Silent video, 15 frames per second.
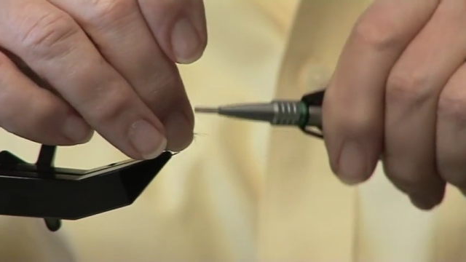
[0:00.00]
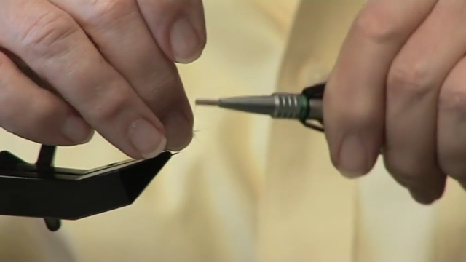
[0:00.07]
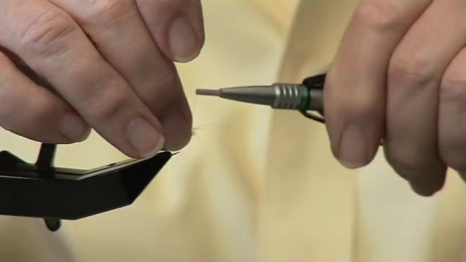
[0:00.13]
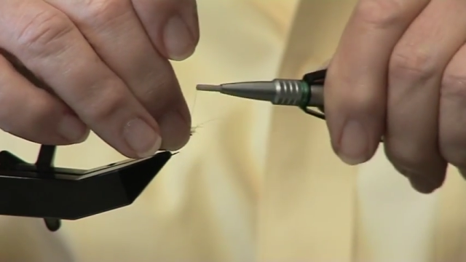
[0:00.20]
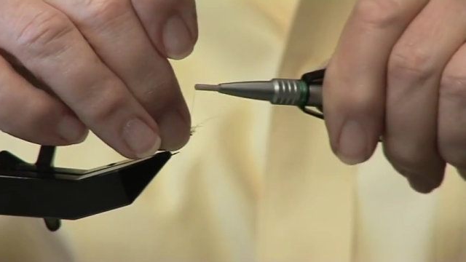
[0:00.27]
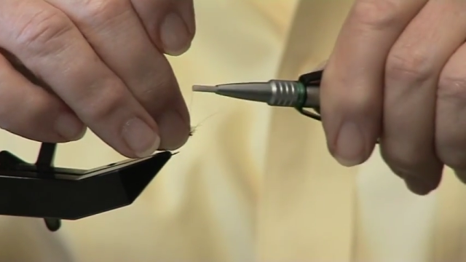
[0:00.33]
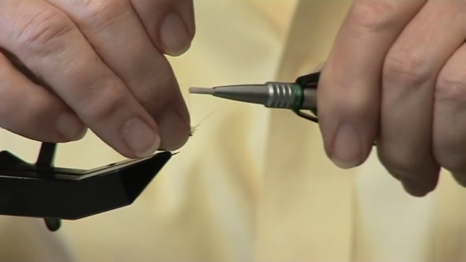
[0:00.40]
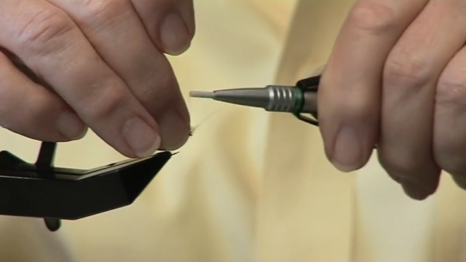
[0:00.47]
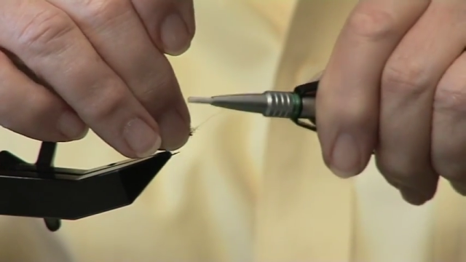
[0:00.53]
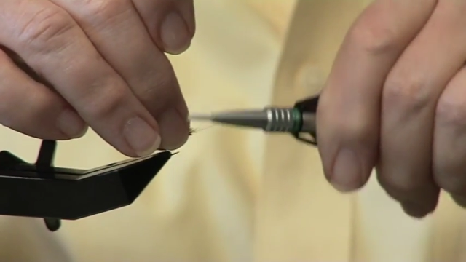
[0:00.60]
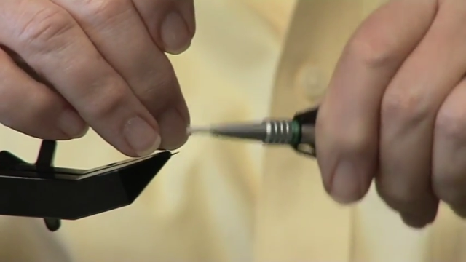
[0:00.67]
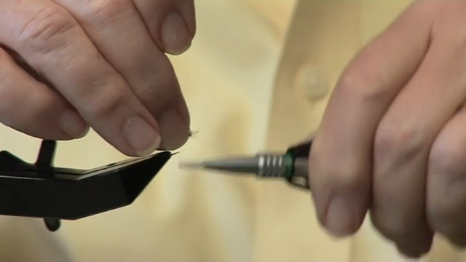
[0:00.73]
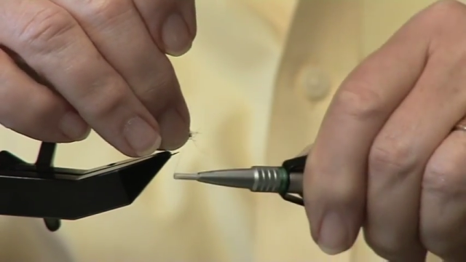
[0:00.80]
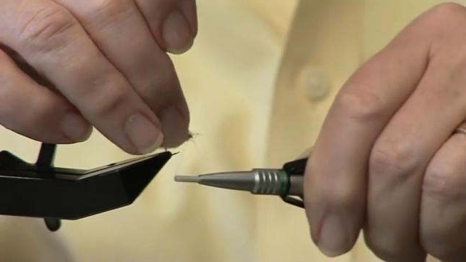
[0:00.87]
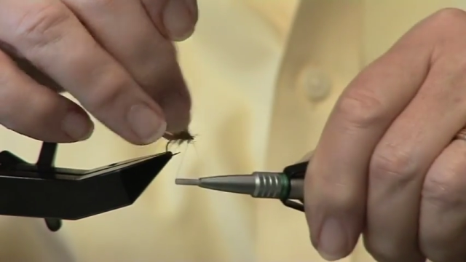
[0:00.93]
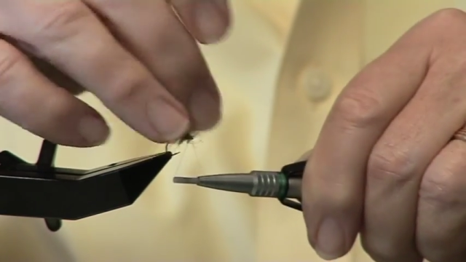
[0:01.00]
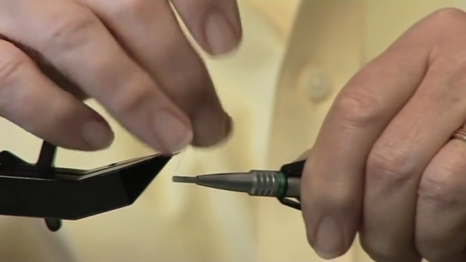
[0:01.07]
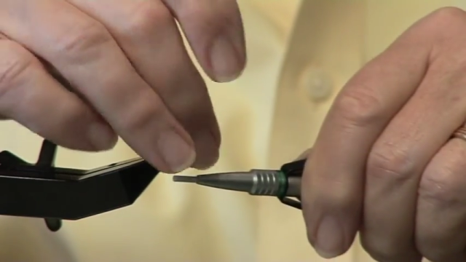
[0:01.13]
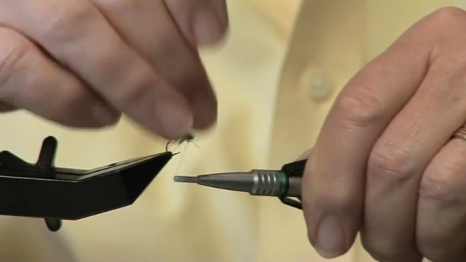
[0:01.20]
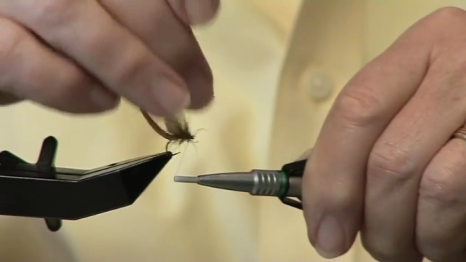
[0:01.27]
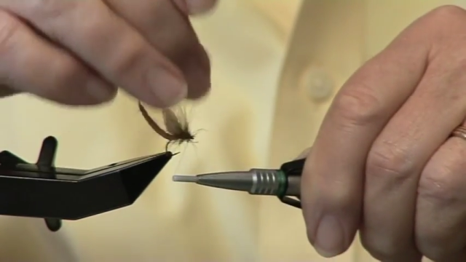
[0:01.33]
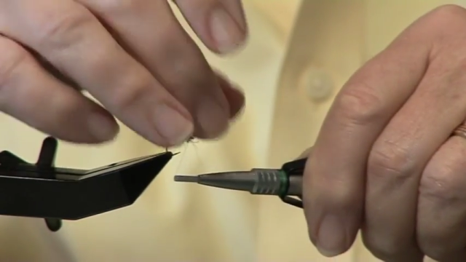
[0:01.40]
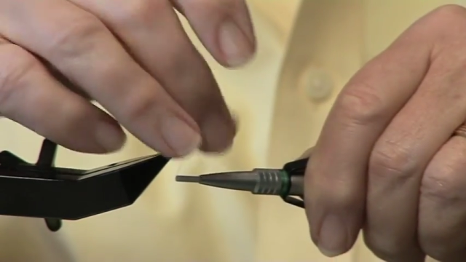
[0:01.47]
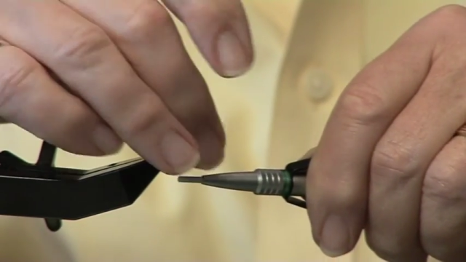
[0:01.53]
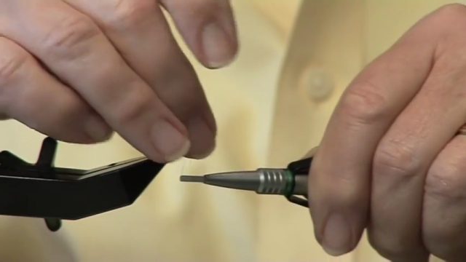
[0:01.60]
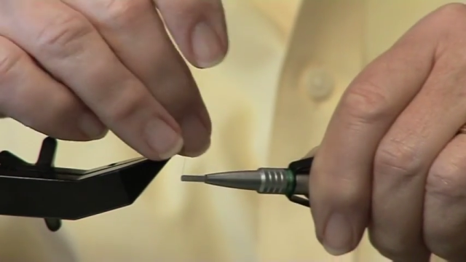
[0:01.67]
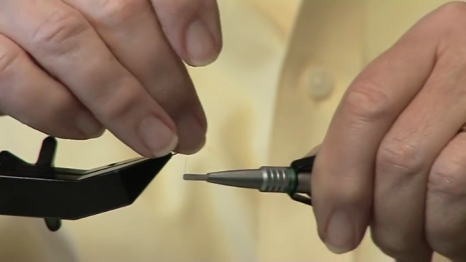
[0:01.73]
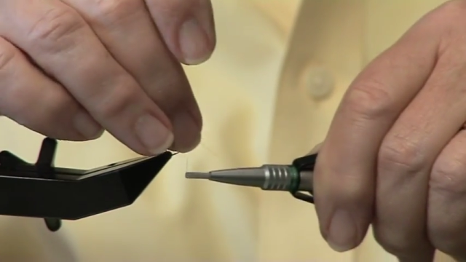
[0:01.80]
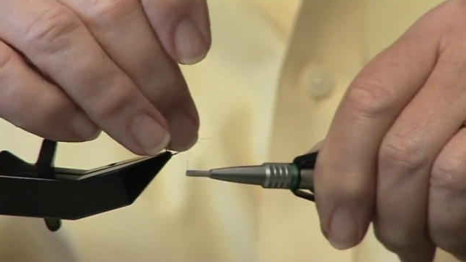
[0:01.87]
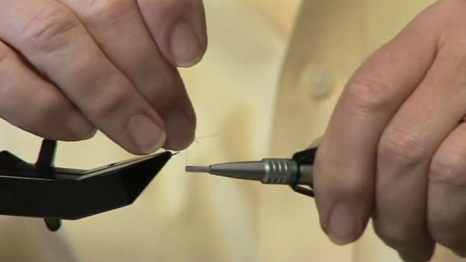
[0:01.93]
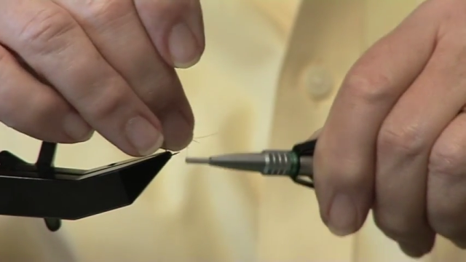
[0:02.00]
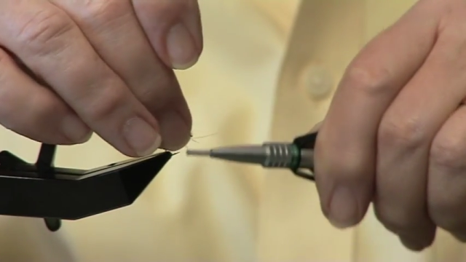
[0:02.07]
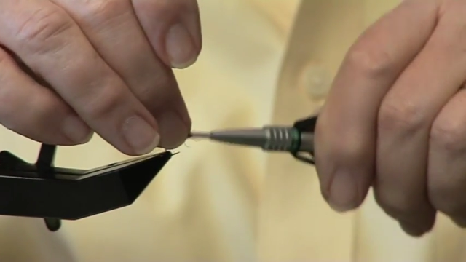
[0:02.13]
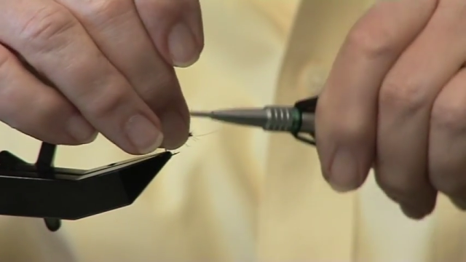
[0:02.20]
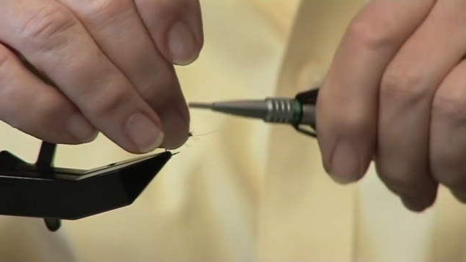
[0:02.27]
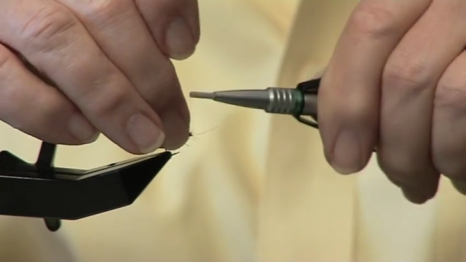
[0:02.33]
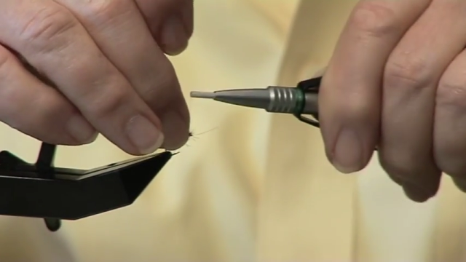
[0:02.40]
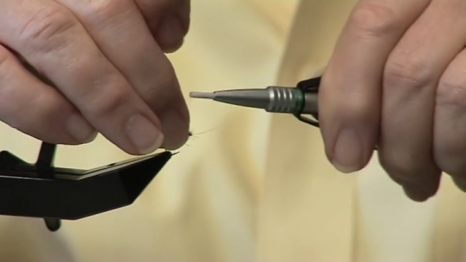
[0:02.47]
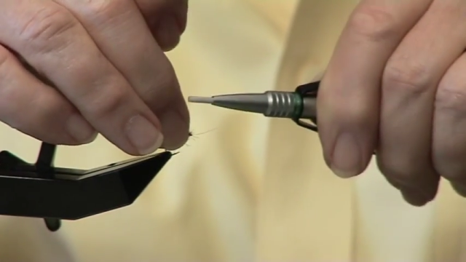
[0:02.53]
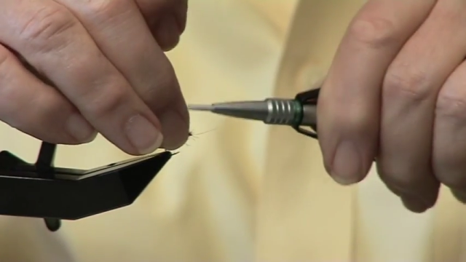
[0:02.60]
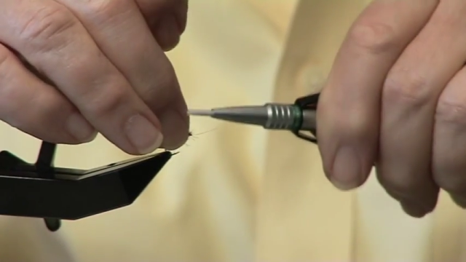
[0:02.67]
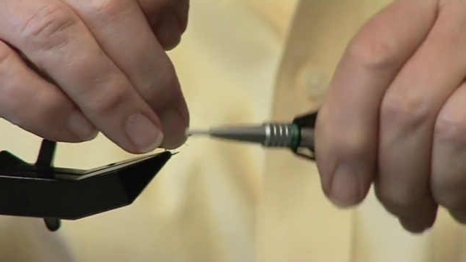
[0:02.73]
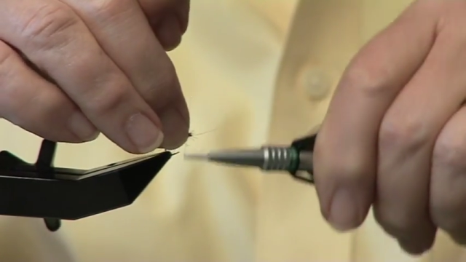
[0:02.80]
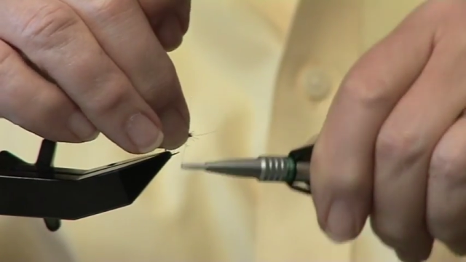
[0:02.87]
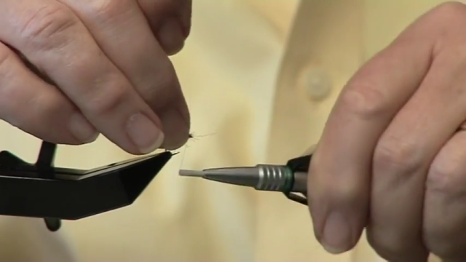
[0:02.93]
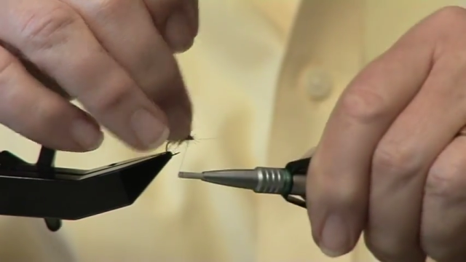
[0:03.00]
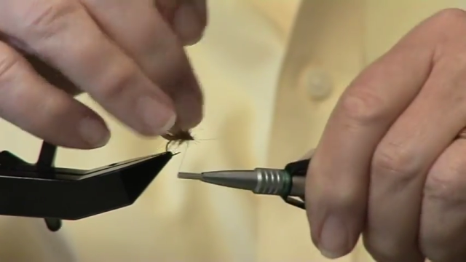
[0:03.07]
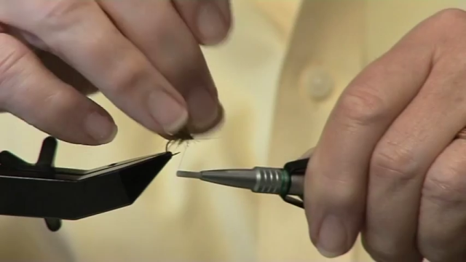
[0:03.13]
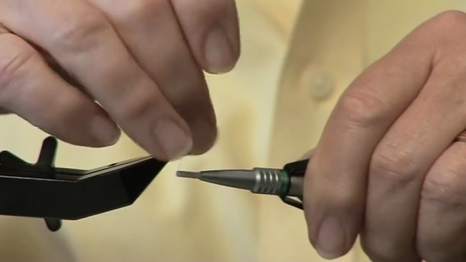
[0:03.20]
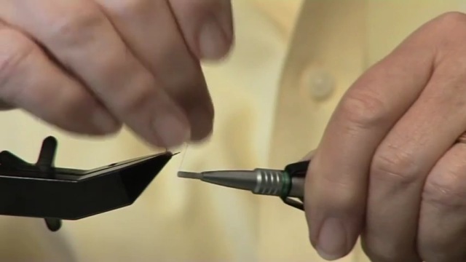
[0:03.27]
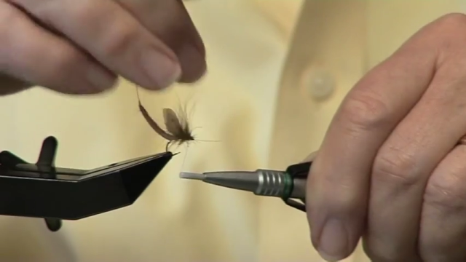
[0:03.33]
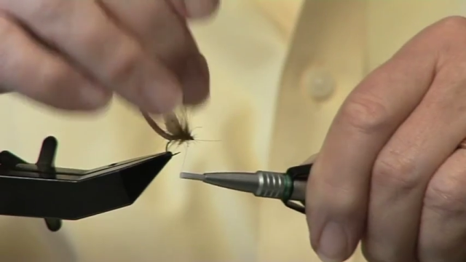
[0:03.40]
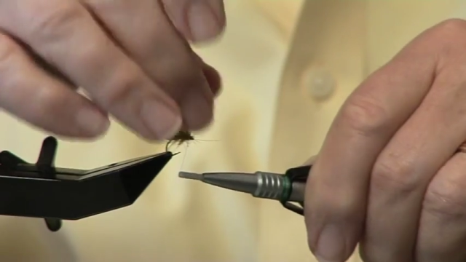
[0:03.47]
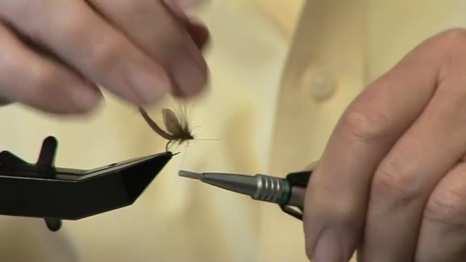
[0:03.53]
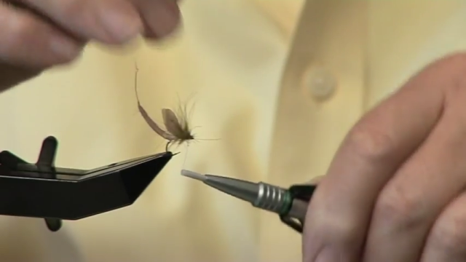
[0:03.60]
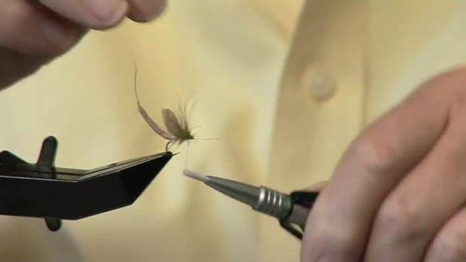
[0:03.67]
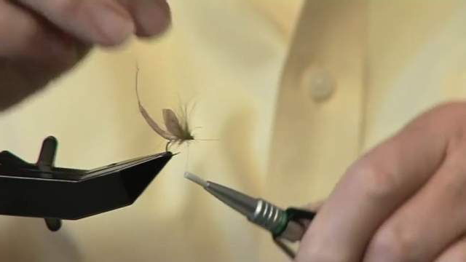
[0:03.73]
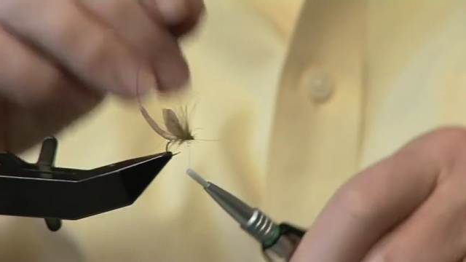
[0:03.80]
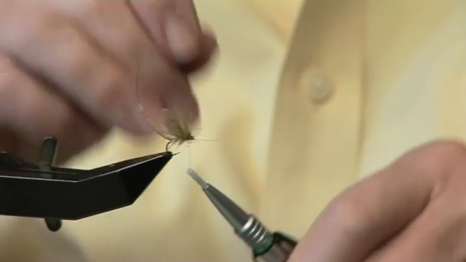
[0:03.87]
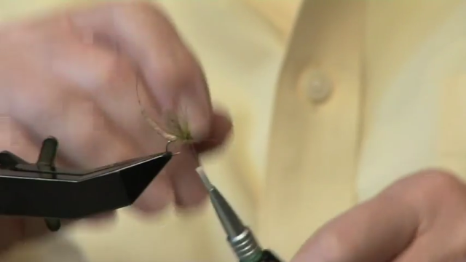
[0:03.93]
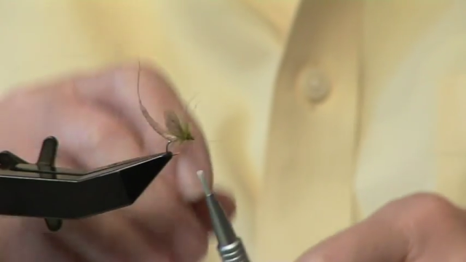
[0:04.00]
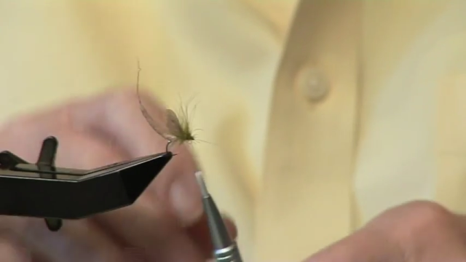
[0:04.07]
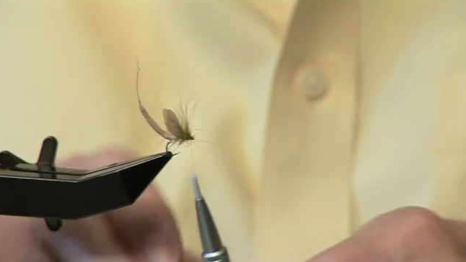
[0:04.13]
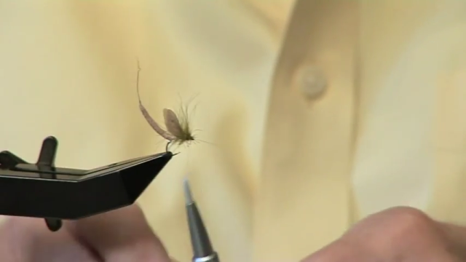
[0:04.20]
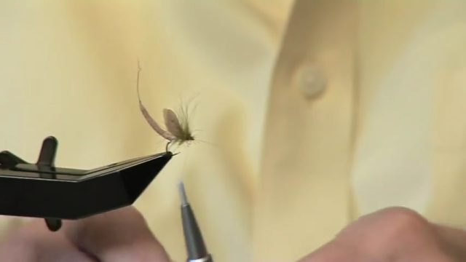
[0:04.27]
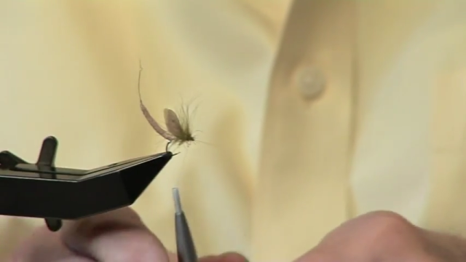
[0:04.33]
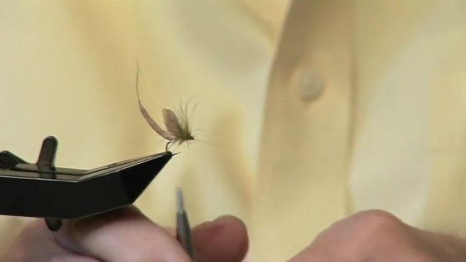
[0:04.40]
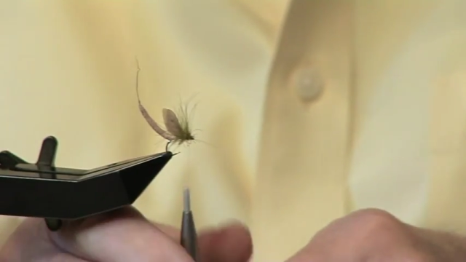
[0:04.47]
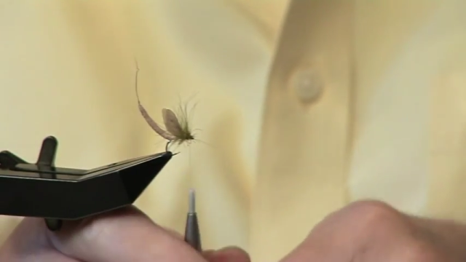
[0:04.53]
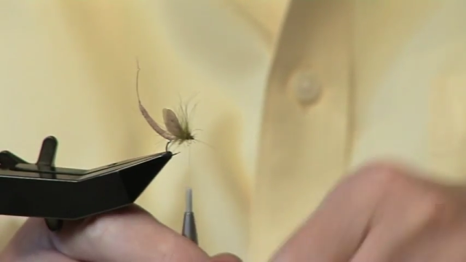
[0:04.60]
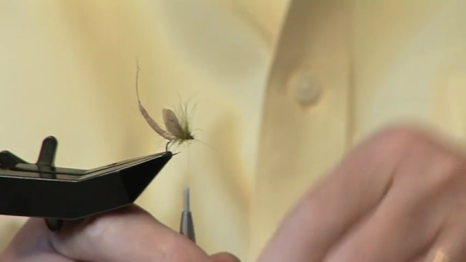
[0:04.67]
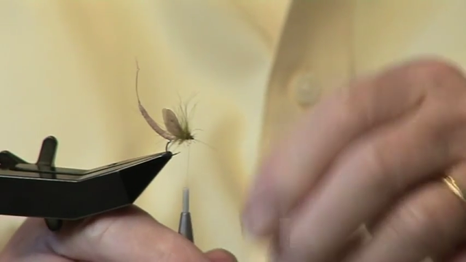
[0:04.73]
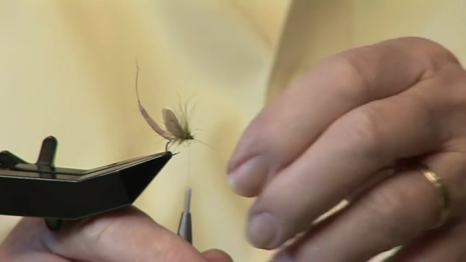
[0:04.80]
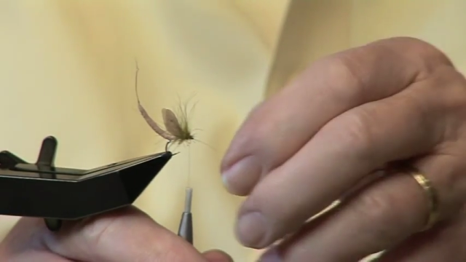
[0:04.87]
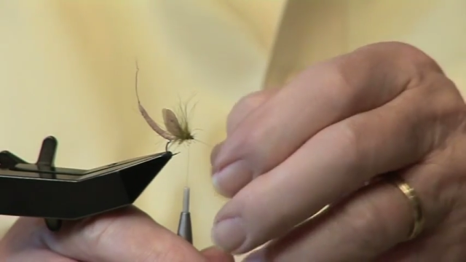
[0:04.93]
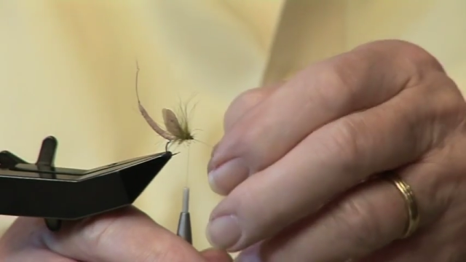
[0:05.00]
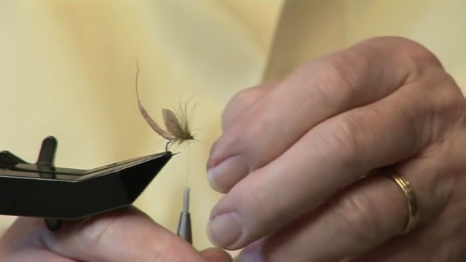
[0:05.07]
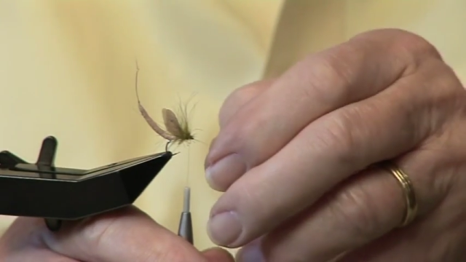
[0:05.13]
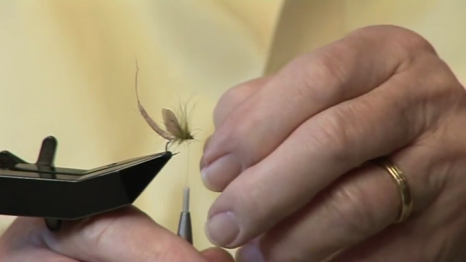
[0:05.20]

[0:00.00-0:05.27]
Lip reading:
No face is visible, so there are no lips to read.